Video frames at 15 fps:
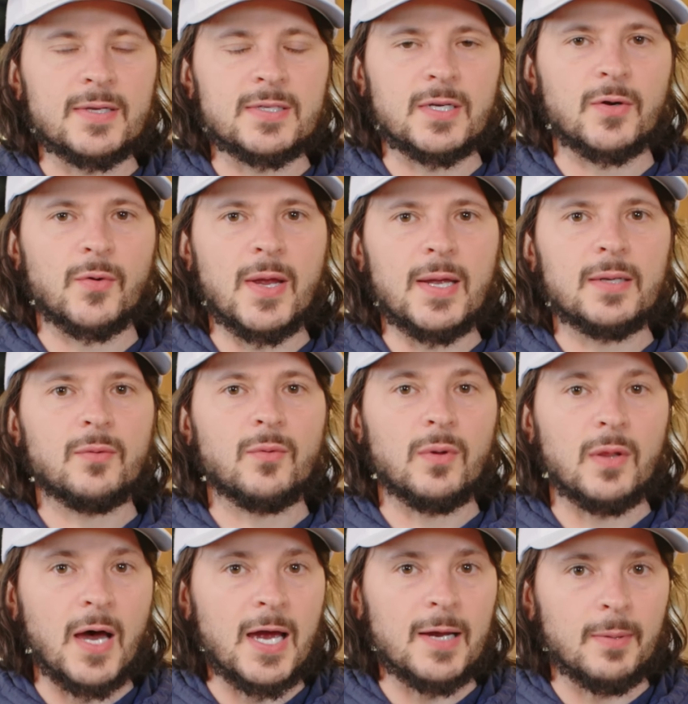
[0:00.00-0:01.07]
is a great,
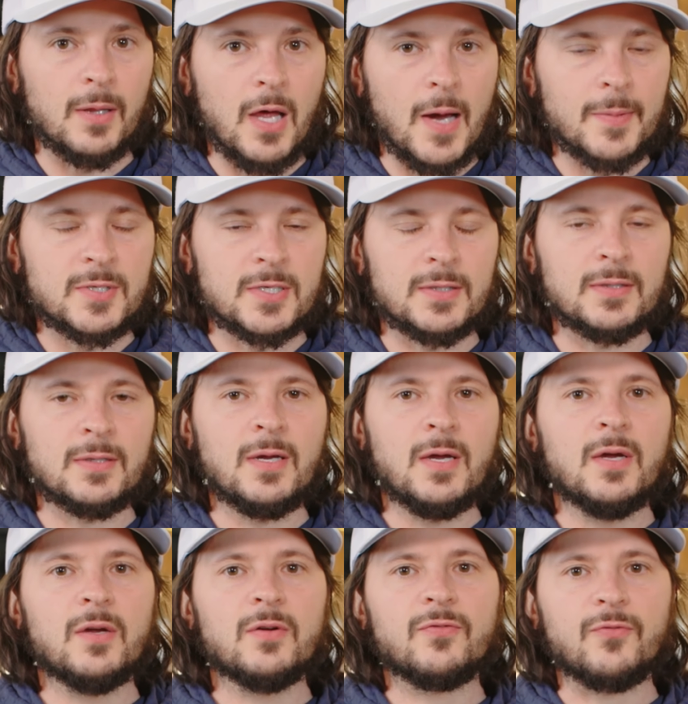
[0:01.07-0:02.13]
reliable option
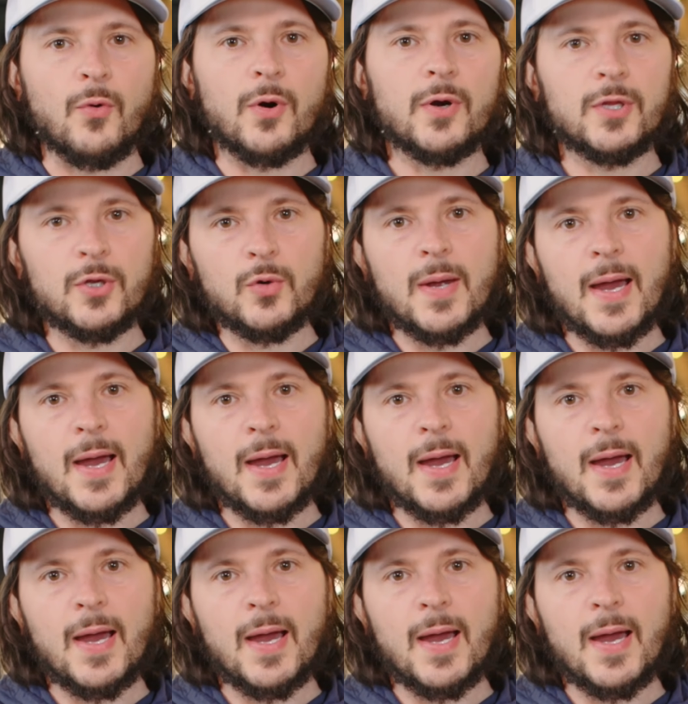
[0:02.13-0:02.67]
for you